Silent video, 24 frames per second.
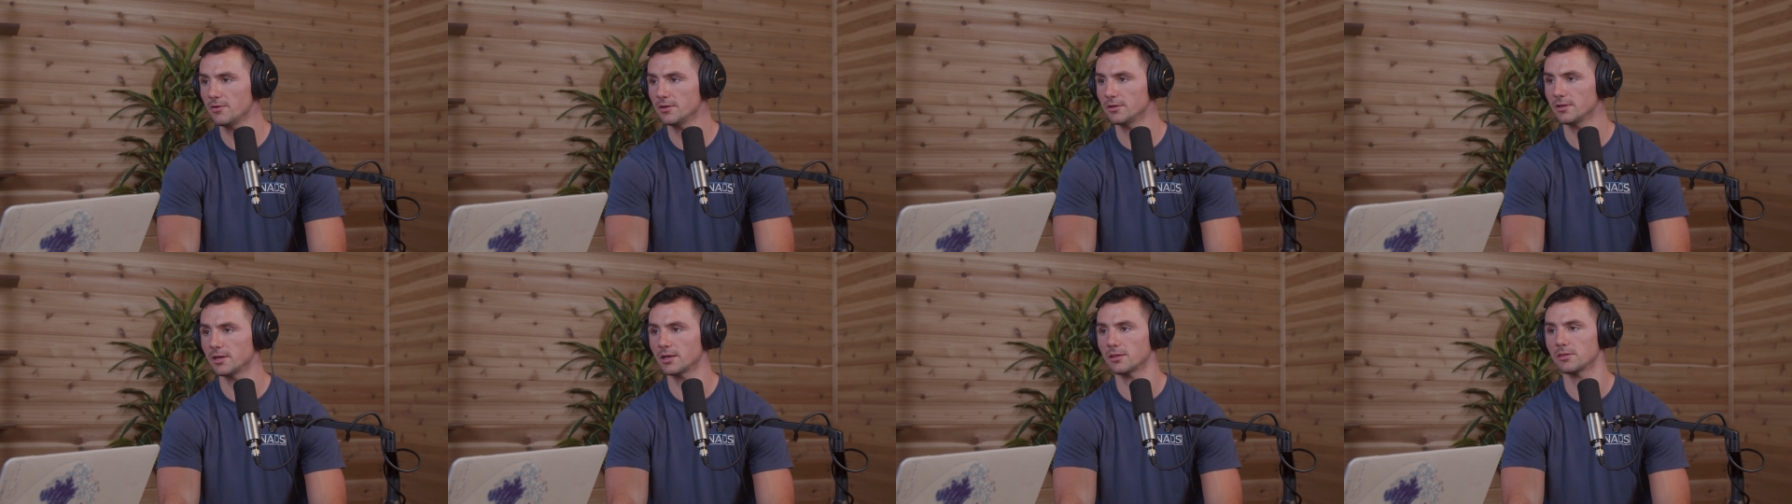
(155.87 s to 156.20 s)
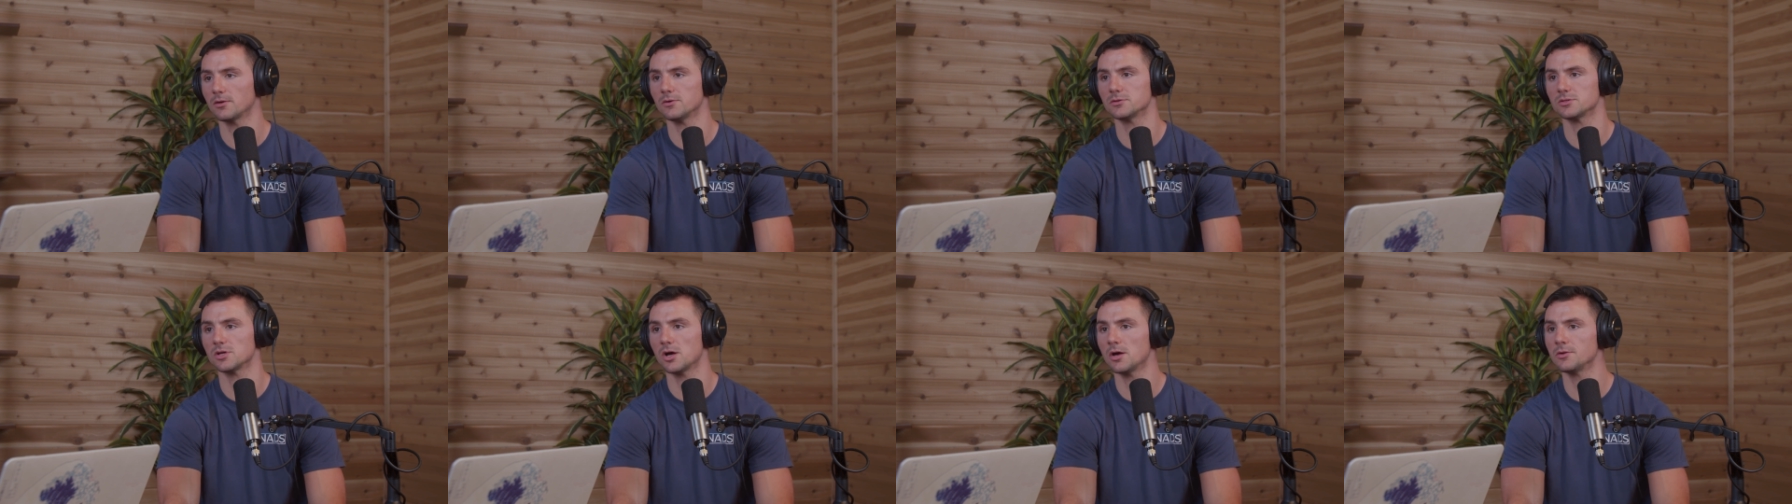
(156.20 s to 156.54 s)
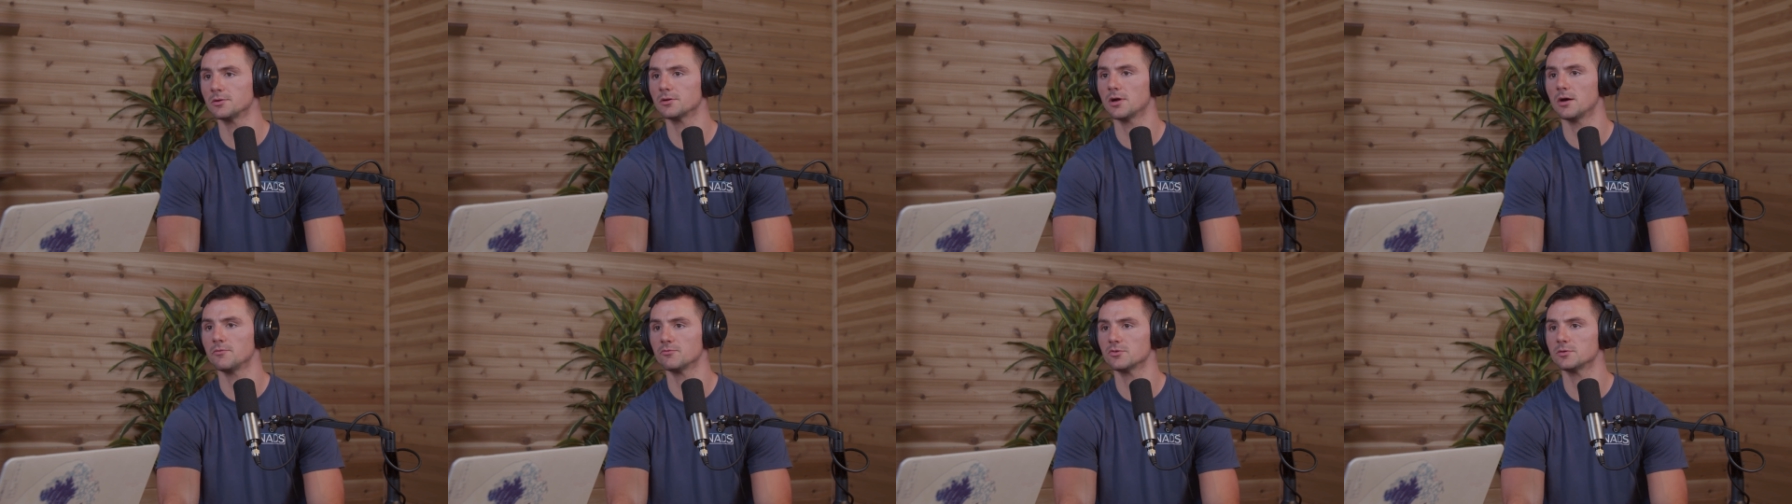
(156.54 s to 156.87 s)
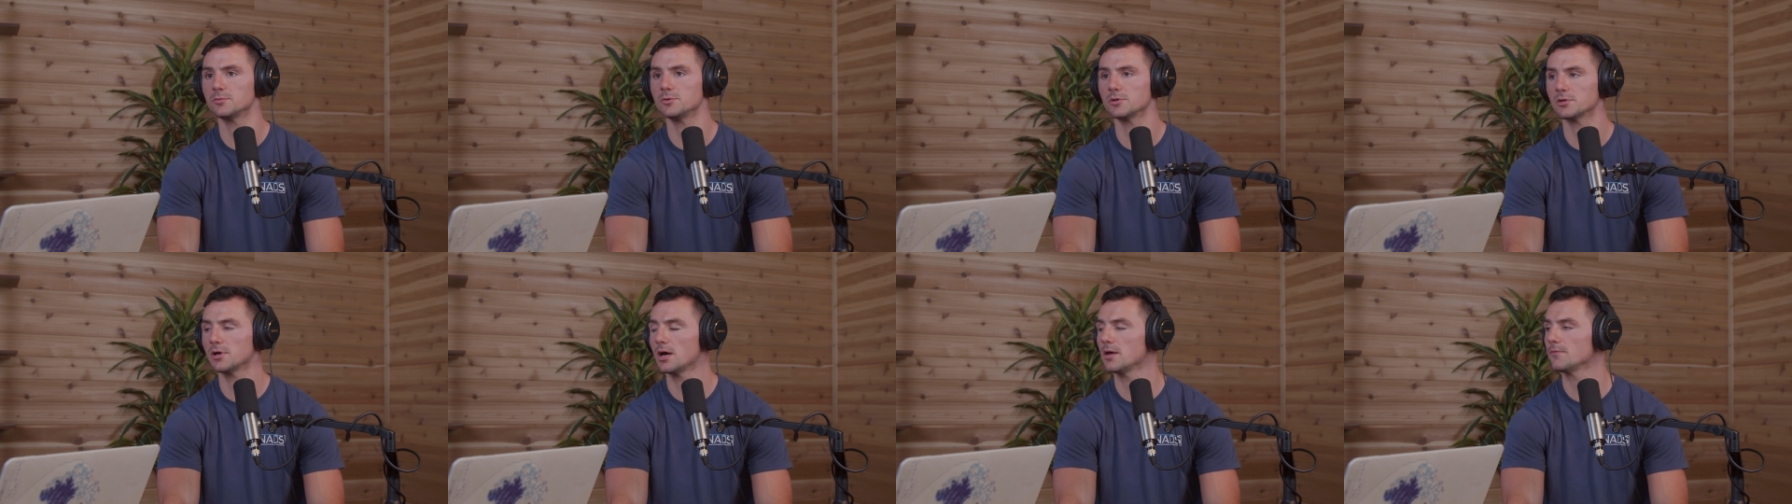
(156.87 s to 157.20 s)
And like those
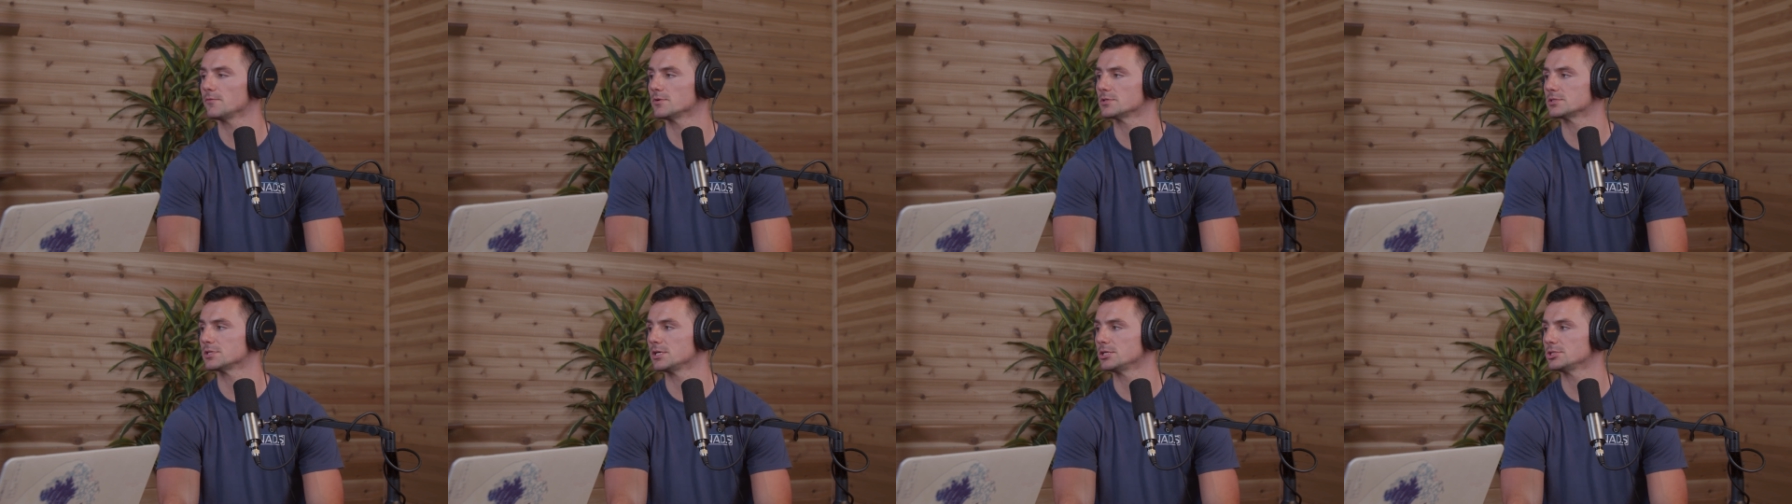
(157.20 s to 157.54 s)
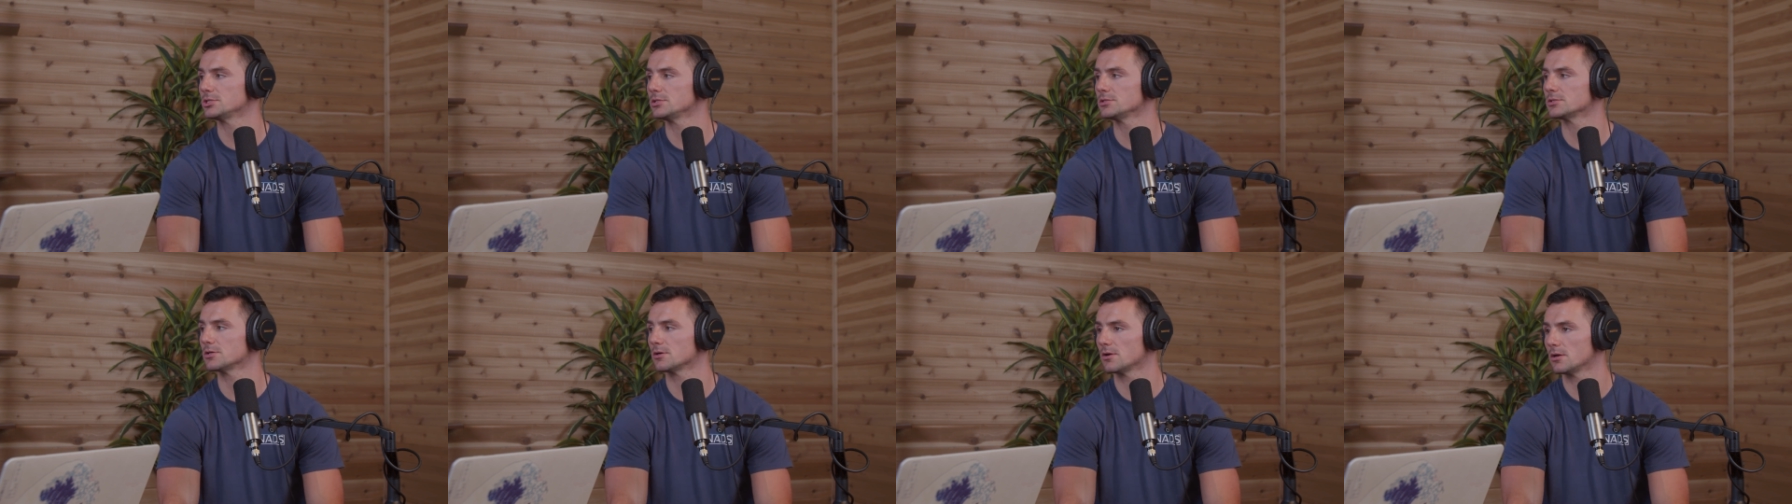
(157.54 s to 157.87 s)
uncomfortable conversations are